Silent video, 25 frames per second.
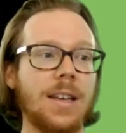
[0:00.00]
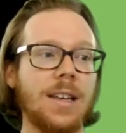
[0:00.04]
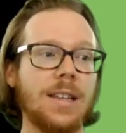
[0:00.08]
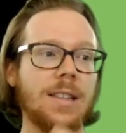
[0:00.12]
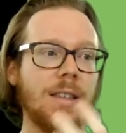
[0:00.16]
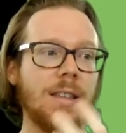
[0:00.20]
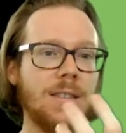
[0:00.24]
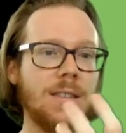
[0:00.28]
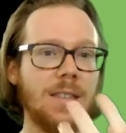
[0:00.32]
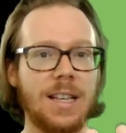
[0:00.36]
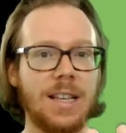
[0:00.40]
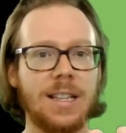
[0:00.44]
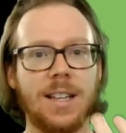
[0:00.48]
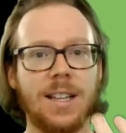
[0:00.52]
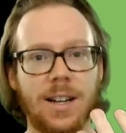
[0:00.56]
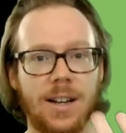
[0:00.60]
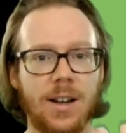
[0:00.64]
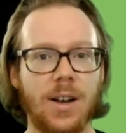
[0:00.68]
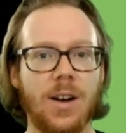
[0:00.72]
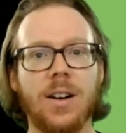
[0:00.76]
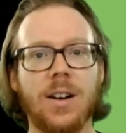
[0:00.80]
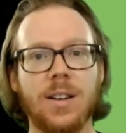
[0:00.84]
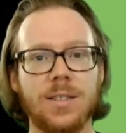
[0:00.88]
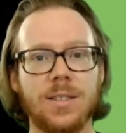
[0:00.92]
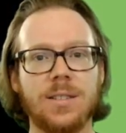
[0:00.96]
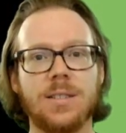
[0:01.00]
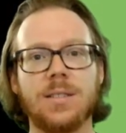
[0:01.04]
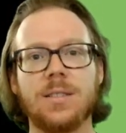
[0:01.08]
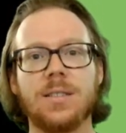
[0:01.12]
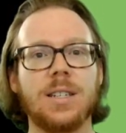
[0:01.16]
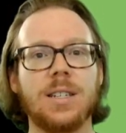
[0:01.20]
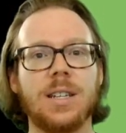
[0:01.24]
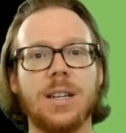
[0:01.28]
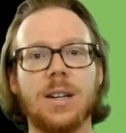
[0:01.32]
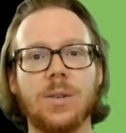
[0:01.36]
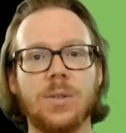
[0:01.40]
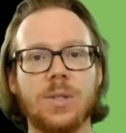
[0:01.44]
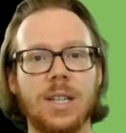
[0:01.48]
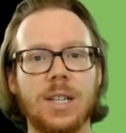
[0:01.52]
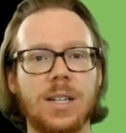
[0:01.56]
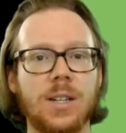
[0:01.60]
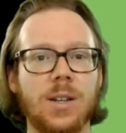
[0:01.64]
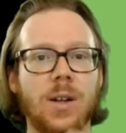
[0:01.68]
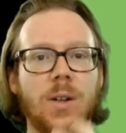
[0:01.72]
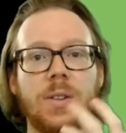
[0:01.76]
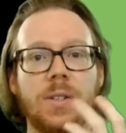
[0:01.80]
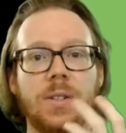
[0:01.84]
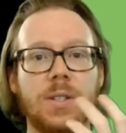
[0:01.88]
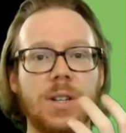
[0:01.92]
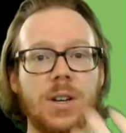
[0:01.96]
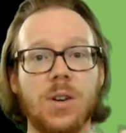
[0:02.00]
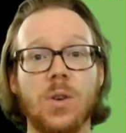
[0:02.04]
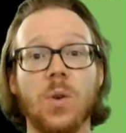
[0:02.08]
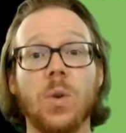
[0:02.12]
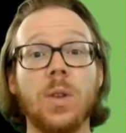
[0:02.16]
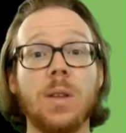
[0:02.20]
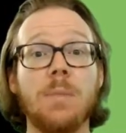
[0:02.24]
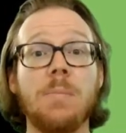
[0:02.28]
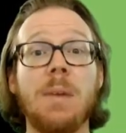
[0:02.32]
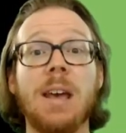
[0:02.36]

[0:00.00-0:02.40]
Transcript: the thing that costs, $10 and you're only